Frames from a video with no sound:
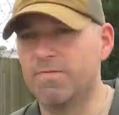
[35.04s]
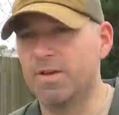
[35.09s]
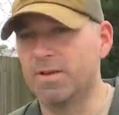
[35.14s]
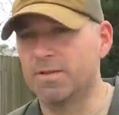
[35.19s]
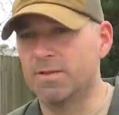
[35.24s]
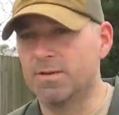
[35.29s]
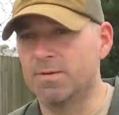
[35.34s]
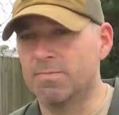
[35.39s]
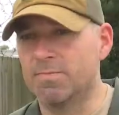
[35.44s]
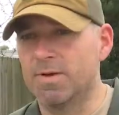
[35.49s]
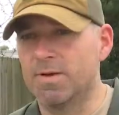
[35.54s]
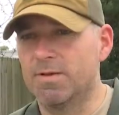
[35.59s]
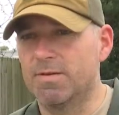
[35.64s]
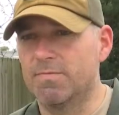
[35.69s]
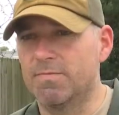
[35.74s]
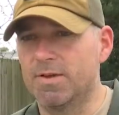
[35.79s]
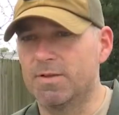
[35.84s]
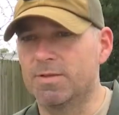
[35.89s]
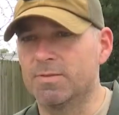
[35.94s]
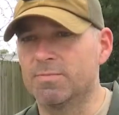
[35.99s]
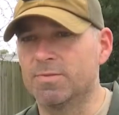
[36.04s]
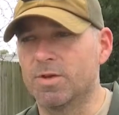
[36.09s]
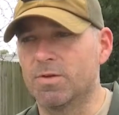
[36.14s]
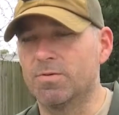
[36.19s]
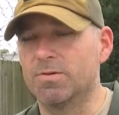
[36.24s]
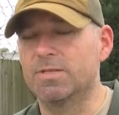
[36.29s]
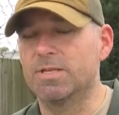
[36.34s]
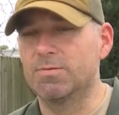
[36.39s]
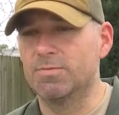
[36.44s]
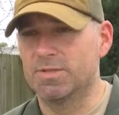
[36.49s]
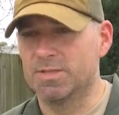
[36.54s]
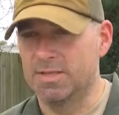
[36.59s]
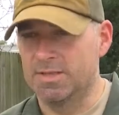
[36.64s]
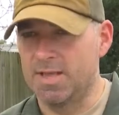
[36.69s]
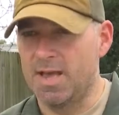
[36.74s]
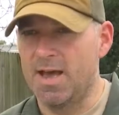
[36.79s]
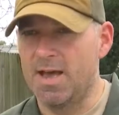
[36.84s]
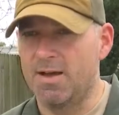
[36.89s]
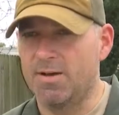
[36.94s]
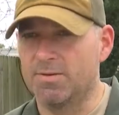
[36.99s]
victim. Victim told us he was in
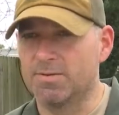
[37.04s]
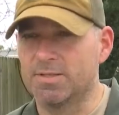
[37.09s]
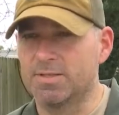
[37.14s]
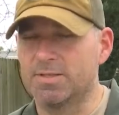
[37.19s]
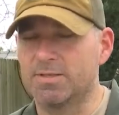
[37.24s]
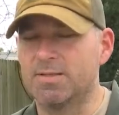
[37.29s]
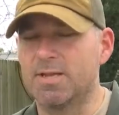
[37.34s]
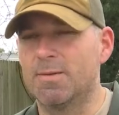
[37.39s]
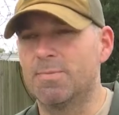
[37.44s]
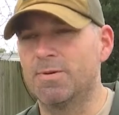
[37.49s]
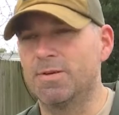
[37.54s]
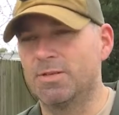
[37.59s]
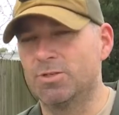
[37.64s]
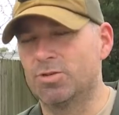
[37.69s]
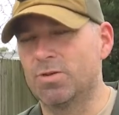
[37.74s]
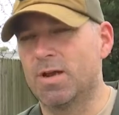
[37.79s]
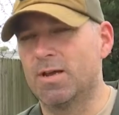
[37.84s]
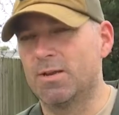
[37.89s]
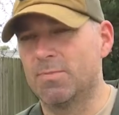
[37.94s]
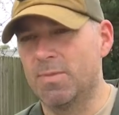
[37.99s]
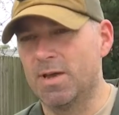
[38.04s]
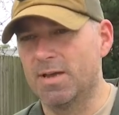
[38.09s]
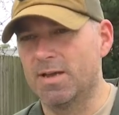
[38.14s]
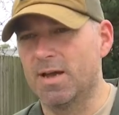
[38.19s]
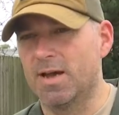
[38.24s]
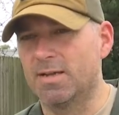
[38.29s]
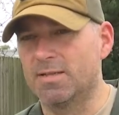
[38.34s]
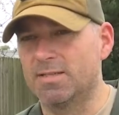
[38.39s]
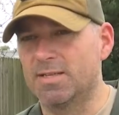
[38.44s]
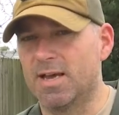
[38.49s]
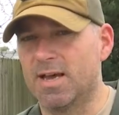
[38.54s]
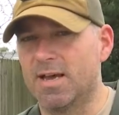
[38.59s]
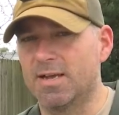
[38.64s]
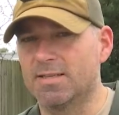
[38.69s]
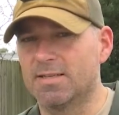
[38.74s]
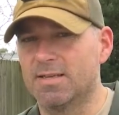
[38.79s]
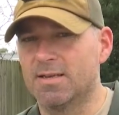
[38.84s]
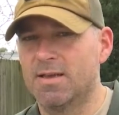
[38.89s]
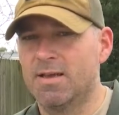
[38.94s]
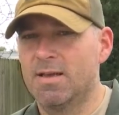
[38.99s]
the house. Deputies tried to make
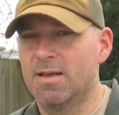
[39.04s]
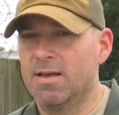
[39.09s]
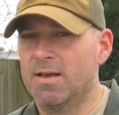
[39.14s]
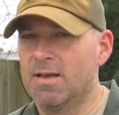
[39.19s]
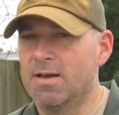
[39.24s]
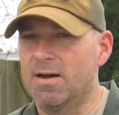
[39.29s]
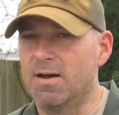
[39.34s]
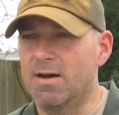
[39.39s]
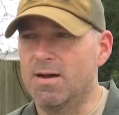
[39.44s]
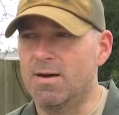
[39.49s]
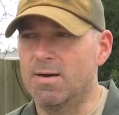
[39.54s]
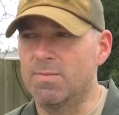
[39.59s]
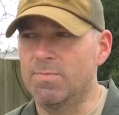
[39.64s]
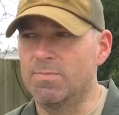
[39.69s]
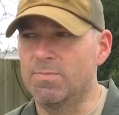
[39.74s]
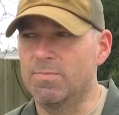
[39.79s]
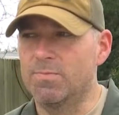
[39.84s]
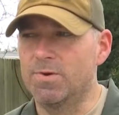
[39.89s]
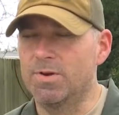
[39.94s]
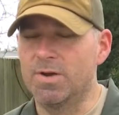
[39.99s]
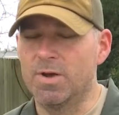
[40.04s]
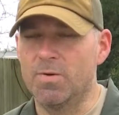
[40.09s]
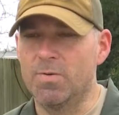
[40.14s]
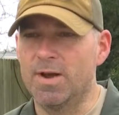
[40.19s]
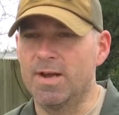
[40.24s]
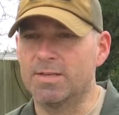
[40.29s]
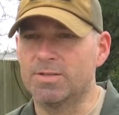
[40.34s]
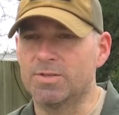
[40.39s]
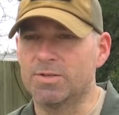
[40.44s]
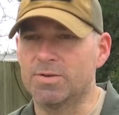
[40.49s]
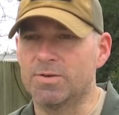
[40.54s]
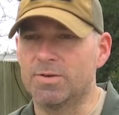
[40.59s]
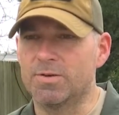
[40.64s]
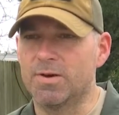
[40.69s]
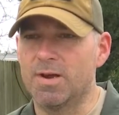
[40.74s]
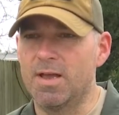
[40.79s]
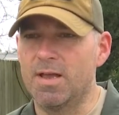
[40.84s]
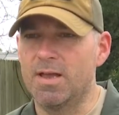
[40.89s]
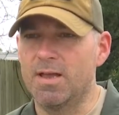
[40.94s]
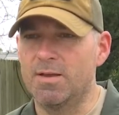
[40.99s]
contact um, with no answer,
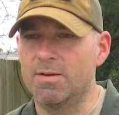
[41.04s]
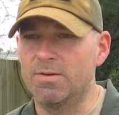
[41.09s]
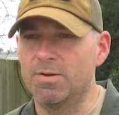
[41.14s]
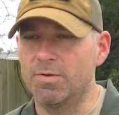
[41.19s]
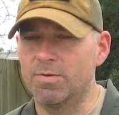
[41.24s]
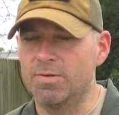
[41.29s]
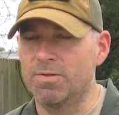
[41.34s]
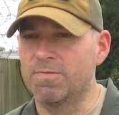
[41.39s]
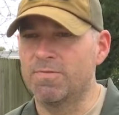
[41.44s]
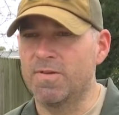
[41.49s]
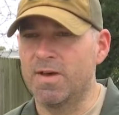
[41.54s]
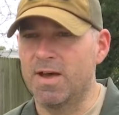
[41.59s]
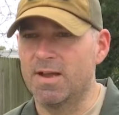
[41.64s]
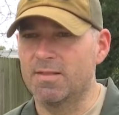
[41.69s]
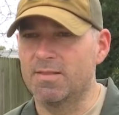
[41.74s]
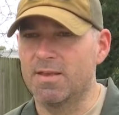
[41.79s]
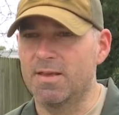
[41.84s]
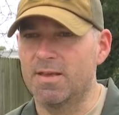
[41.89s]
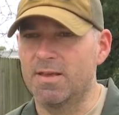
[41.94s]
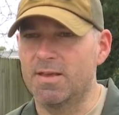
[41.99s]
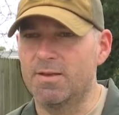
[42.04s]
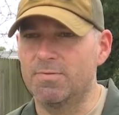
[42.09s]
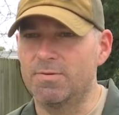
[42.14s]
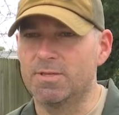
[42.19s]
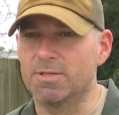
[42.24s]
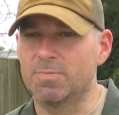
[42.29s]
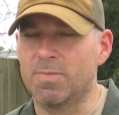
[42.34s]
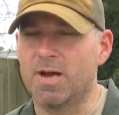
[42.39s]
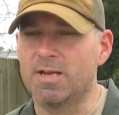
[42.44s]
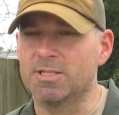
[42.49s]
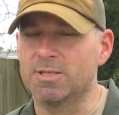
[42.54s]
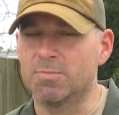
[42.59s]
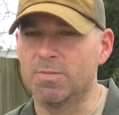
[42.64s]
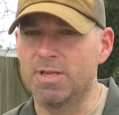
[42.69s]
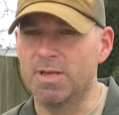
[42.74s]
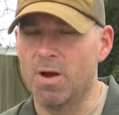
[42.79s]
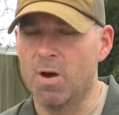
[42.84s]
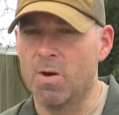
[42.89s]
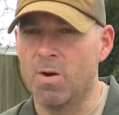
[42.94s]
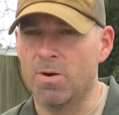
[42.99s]
and due to the fact that he was
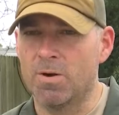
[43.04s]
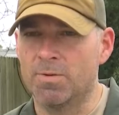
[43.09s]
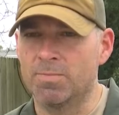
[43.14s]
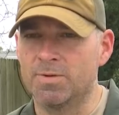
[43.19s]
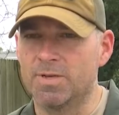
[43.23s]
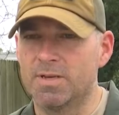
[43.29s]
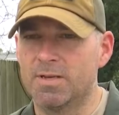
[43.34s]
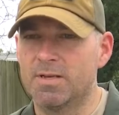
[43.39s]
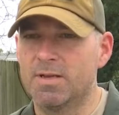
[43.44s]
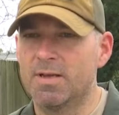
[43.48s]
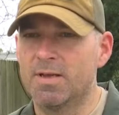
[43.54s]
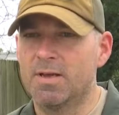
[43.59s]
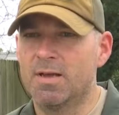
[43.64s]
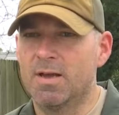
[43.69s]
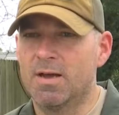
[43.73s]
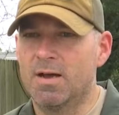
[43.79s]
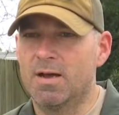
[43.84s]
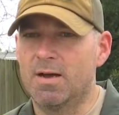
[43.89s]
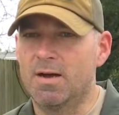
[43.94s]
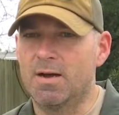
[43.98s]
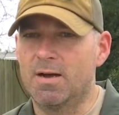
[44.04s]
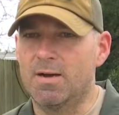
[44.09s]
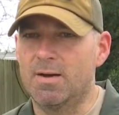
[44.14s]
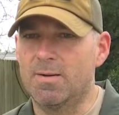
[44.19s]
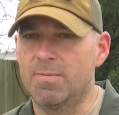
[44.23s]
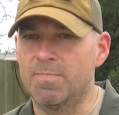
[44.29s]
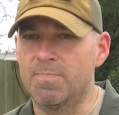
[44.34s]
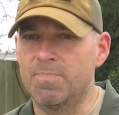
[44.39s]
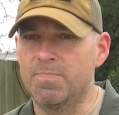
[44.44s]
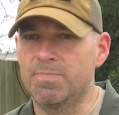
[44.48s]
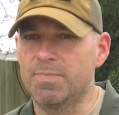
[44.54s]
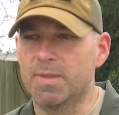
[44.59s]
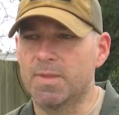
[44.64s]
possibly armed, um,